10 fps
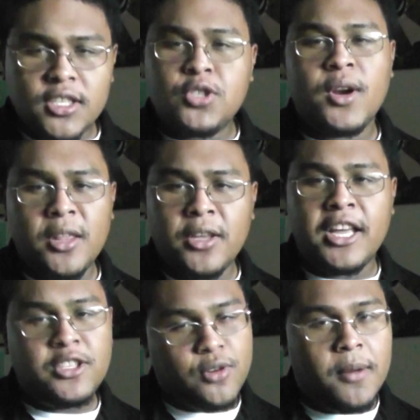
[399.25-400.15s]
a trailer
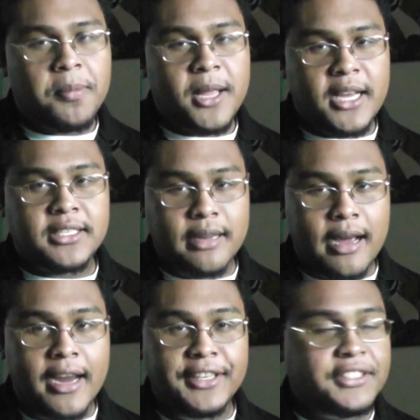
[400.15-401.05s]
that dropped last
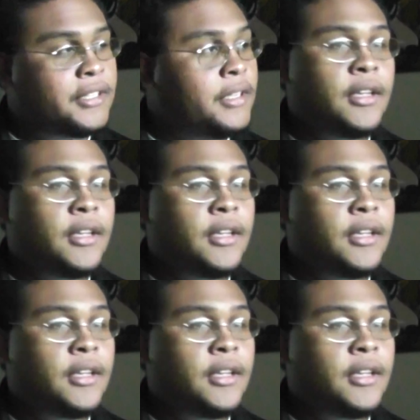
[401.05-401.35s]
night